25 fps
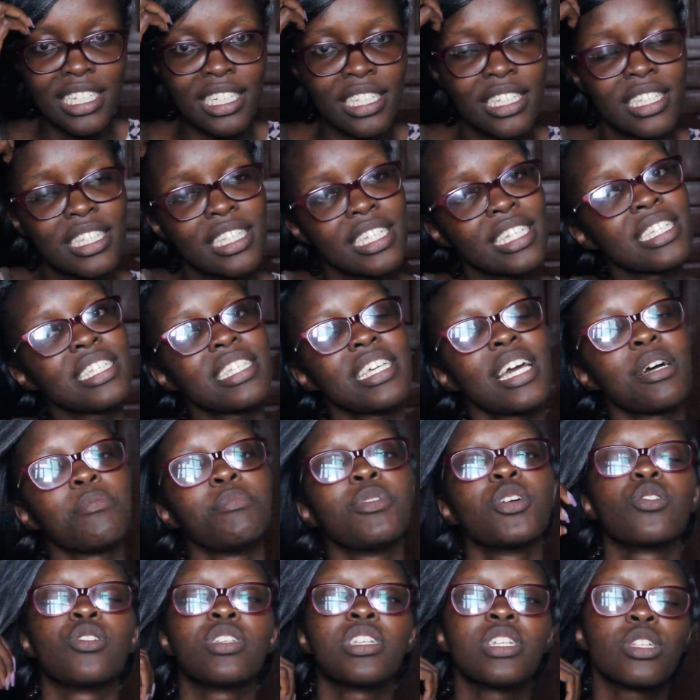is easier
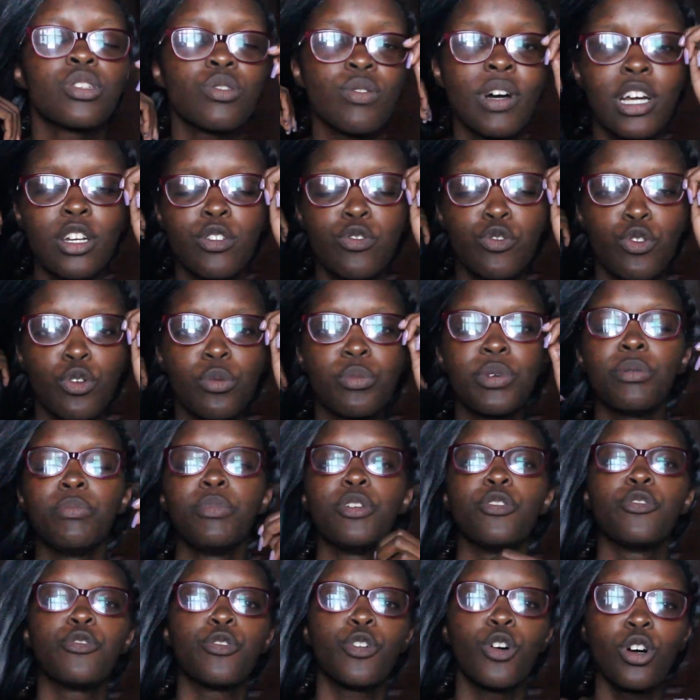because it's worked for me
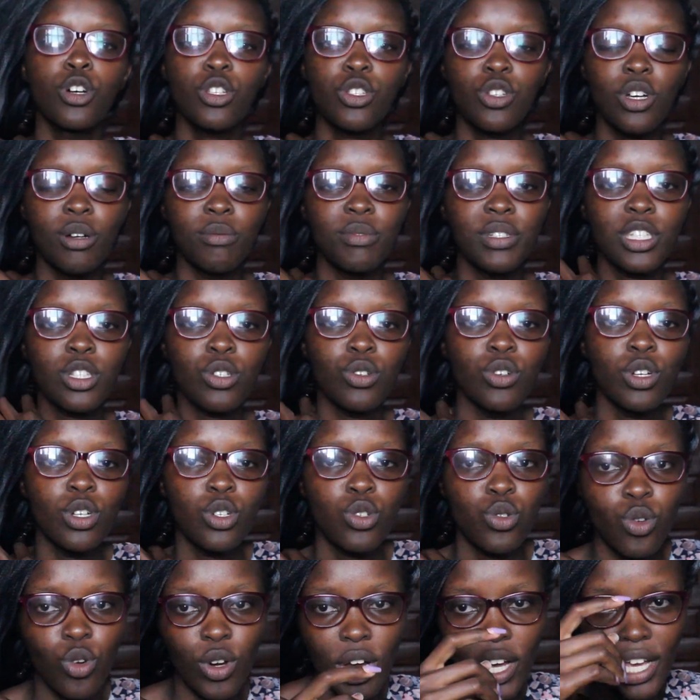before. So I'm just going
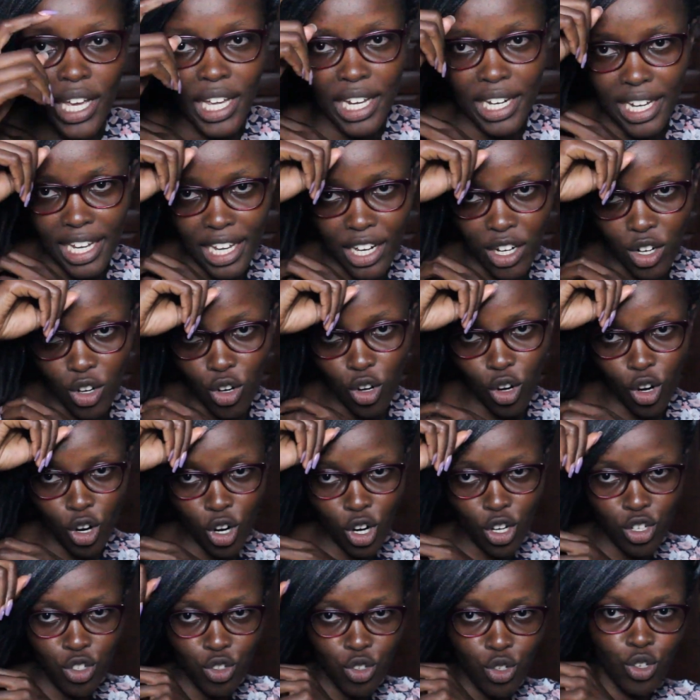to go ahead and
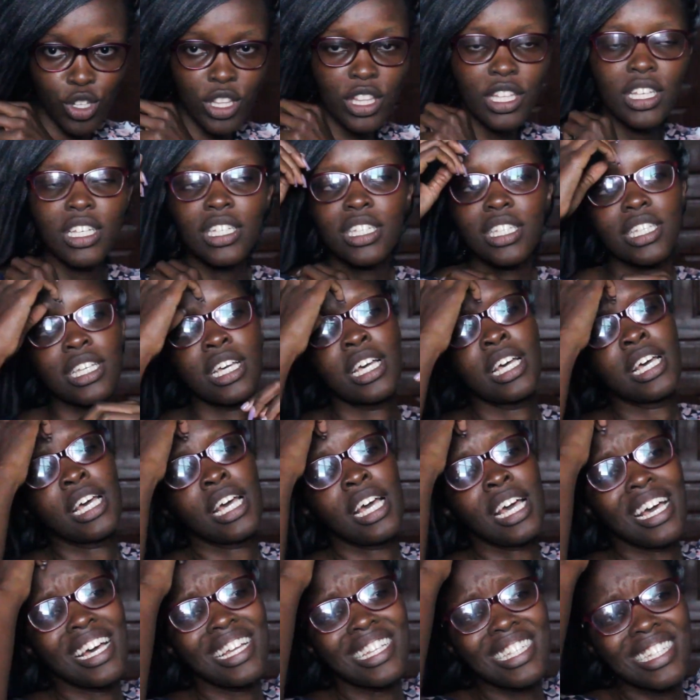cornrow this
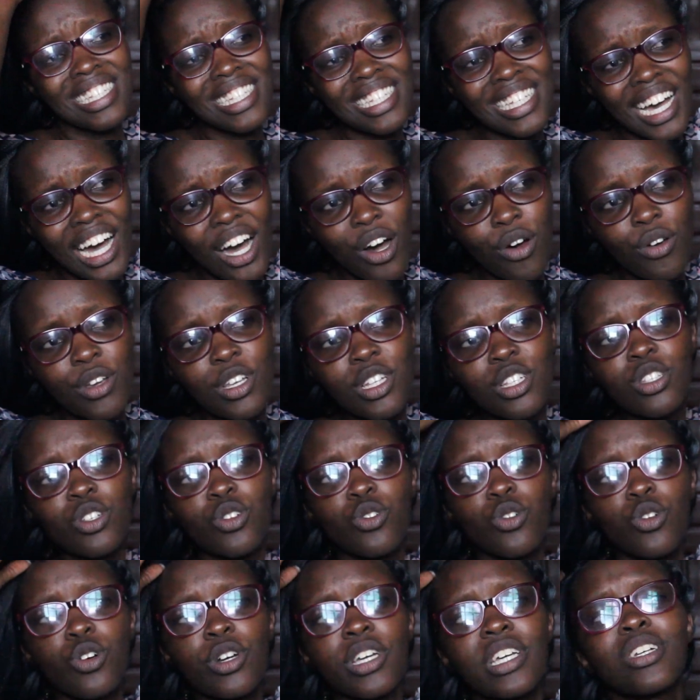and see how it's
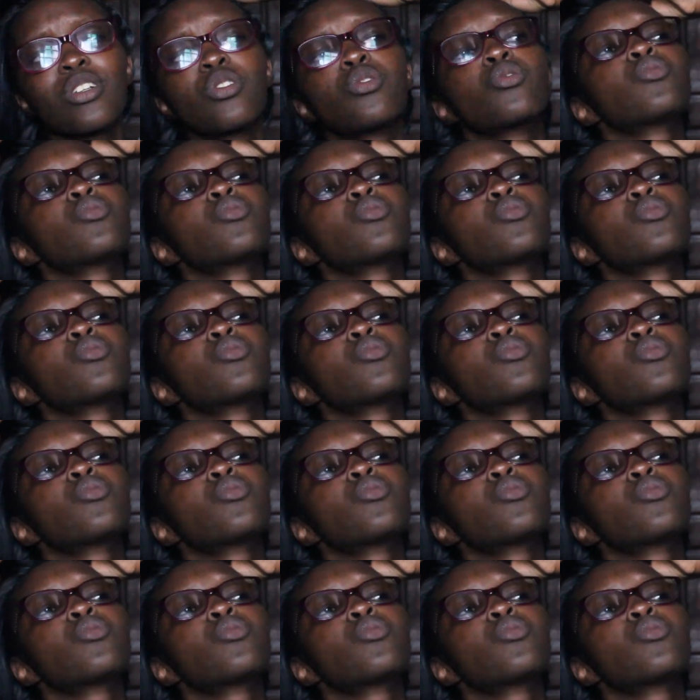going